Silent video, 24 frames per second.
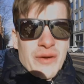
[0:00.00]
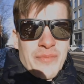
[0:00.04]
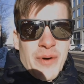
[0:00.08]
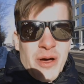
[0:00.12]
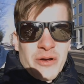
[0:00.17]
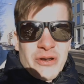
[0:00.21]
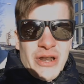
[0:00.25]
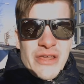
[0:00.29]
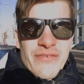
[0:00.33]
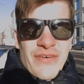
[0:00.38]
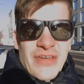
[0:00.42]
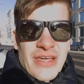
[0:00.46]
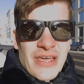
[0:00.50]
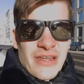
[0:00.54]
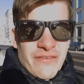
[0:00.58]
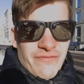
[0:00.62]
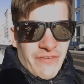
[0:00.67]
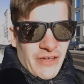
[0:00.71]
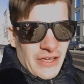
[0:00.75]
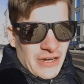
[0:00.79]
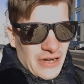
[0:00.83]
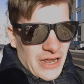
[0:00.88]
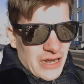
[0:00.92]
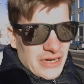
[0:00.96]
about living in
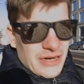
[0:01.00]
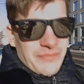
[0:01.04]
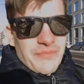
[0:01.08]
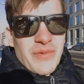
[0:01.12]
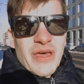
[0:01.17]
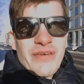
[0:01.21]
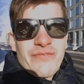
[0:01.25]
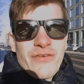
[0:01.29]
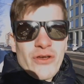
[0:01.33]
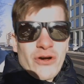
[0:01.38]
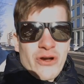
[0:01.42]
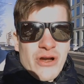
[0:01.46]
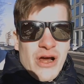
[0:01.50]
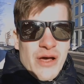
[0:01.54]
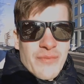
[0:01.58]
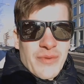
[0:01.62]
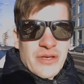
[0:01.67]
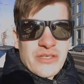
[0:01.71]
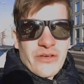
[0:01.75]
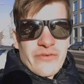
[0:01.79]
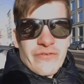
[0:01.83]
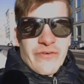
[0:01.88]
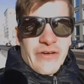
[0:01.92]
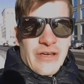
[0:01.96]
Finland, if you're
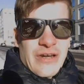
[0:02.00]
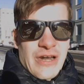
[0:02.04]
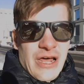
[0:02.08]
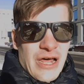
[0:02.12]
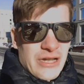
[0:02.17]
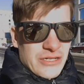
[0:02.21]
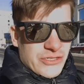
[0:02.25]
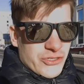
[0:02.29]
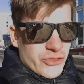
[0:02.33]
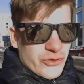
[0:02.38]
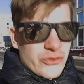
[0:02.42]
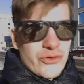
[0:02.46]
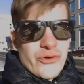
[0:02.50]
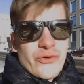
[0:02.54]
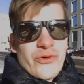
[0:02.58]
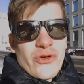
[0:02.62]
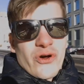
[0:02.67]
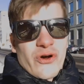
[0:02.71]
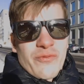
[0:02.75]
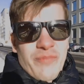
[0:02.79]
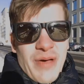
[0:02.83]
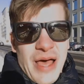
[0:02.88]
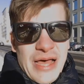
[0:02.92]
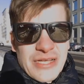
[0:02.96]
coming to Finland to do
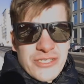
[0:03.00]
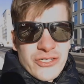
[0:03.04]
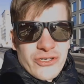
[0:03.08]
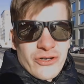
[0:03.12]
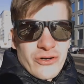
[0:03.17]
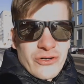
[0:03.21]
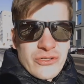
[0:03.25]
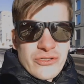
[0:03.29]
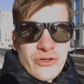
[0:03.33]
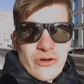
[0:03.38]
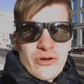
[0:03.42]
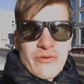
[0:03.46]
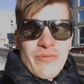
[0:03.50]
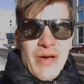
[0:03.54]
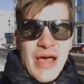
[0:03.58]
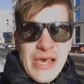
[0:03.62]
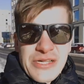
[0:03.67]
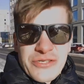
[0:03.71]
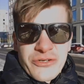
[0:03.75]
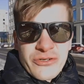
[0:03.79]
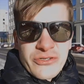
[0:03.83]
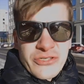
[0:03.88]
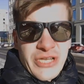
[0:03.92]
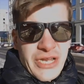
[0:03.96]
your bachelor's or
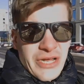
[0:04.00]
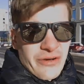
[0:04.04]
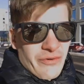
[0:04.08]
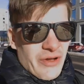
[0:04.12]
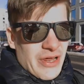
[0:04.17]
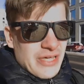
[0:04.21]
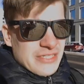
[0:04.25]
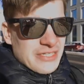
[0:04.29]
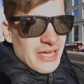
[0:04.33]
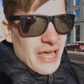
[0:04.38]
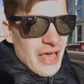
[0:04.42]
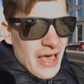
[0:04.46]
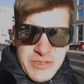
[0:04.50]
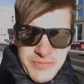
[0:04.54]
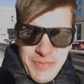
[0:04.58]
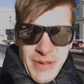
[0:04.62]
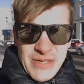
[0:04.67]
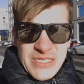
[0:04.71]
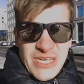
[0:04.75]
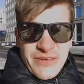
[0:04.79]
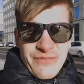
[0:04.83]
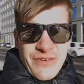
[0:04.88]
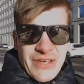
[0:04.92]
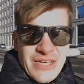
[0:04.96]
master's degrees,
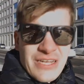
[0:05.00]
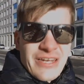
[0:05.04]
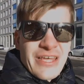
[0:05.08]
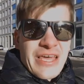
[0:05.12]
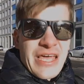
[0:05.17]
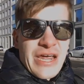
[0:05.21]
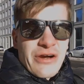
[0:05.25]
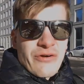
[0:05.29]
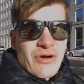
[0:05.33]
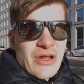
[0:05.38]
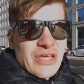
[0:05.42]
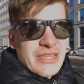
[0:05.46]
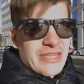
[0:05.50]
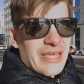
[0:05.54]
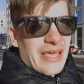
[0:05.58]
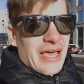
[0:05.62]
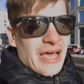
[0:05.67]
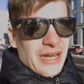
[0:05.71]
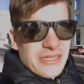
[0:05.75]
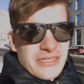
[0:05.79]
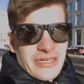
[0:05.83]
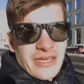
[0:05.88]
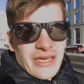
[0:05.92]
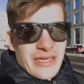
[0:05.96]
specifically here in the
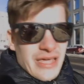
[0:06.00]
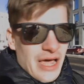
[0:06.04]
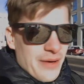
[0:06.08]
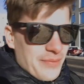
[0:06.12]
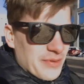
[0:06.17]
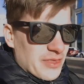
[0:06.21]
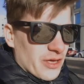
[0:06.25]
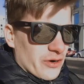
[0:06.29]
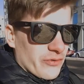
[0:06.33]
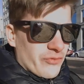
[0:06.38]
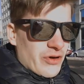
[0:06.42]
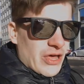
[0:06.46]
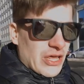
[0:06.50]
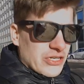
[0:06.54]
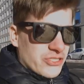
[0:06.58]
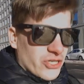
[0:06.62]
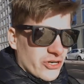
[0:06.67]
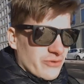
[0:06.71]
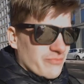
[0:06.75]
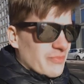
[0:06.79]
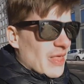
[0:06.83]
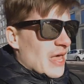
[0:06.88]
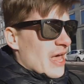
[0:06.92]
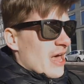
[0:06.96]
Helsinki capital
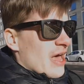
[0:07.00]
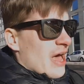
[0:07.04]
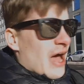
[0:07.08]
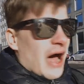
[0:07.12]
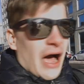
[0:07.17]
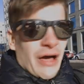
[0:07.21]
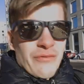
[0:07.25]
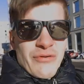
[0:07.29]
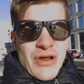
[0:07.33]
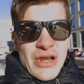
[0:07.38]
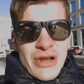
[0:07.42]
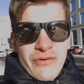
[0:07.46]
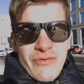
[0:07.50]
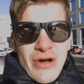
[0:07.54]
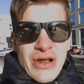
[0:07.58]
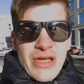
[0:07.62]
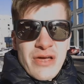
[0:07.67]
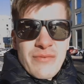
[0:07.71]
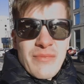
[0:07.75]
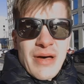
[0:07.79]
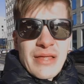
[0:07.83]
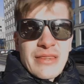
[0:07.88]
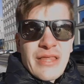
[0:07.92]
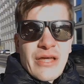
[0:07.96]
region, I really
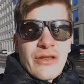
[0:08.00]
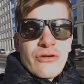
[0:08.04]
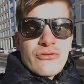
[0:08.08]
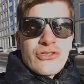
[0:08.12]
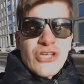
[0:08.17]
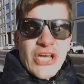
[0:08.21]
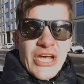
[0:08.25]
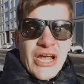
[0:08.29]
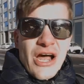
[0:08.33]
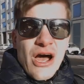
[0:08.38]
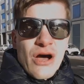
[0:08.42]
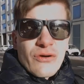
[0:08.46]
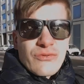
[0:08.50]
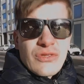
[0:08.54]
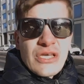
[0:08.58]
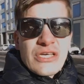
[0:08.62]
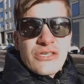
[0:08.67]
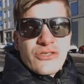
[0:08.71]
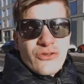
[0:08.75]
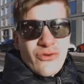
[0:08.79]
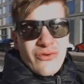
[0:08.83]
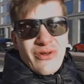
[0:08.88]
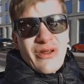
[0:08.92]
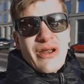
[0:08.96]
recommend that you check out the
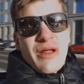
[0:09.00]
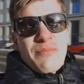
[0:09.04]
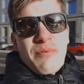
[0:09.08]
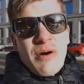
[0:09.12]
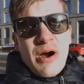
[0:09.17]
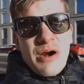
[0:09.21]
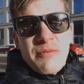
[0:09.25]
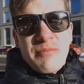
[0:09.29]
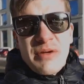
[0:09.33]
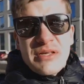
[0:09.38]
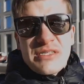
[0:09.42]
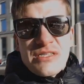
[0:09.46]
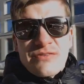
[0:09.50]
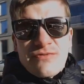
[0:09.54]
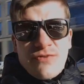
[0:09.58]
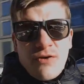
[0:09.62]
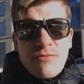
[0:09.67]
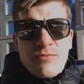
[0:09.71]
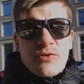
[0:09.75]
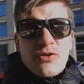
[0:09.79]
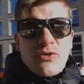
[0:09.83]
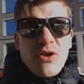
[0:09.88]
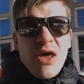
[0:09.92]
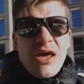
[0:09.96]
student apartments
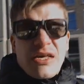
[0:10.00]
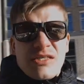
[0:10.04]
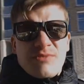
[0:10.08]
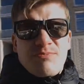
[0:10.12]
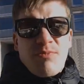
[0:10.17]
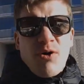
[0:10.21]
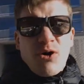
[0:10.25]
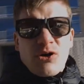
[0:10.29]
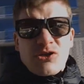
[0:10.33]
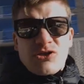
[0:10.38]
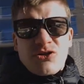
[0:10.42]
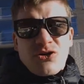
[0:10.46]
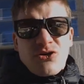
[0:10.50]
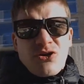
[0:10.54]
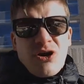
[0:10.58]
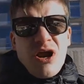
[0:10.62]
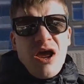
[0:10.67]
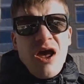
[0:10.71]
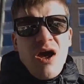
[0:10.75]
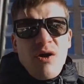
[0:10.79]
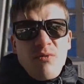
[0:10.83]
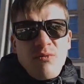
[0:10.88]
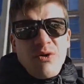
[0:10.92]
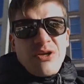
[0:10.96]
from today's sponsor,
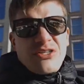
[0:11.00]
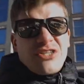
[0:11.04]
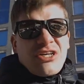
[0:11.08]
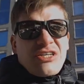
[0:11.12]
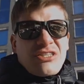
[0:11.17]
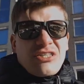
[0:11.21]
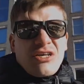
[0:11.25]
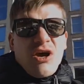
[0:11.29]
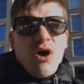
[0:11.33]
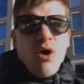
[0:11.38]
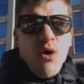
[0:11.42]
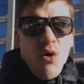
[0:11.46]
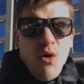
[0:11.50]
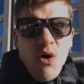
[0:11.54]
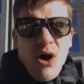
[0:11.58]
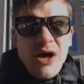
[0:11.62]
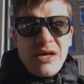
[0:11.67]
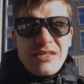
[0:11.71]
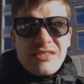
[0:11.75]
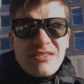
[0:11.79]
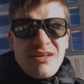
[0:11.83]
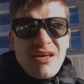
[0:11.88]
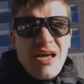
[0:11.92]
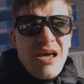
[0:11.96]
which is HOAS.